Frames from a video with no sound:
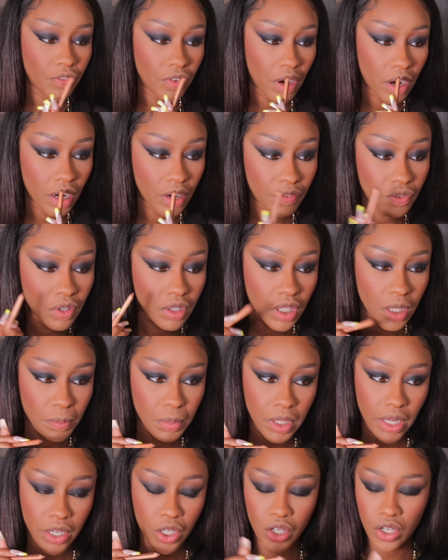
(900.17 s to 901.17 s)
Forever lip
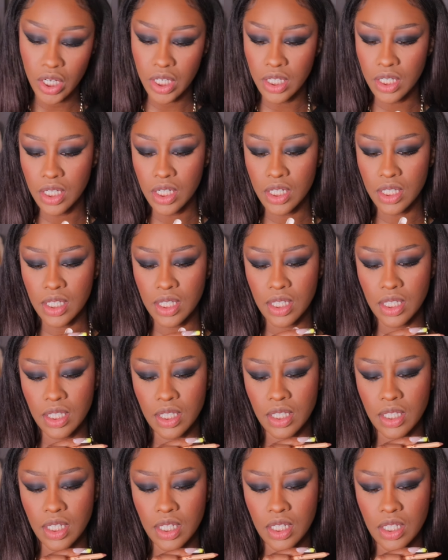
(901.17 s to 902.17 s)
liner in
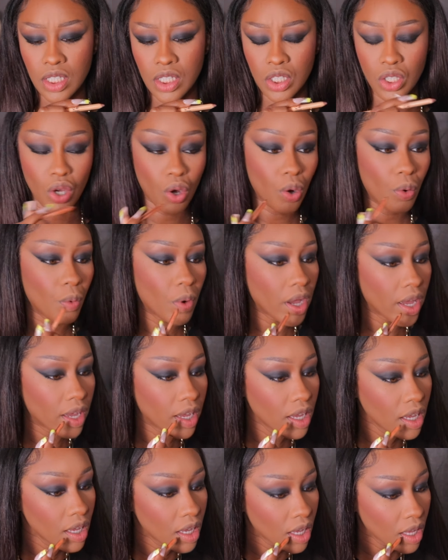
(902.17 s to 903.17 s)

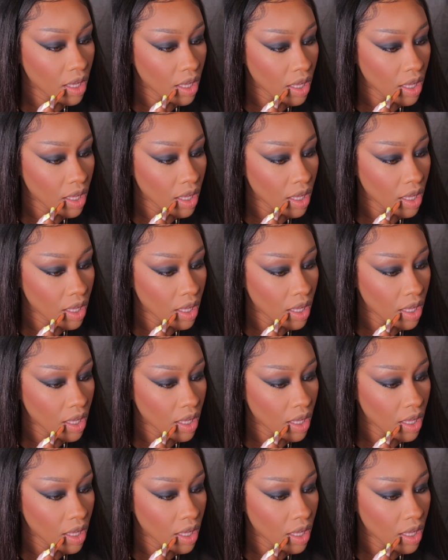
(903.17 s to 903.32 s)
608.